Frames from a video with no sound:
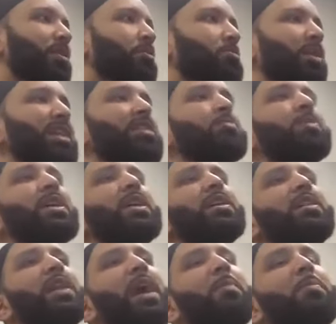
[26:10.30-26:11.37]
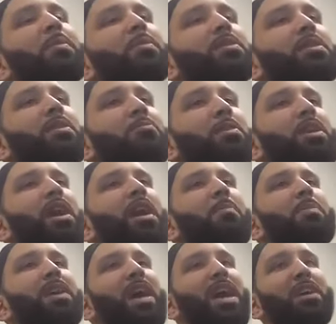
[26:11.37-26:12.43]
Trust me, that person would
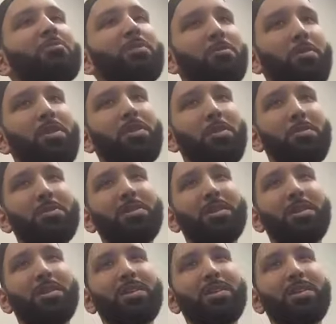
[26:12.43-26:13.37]
not be angry with you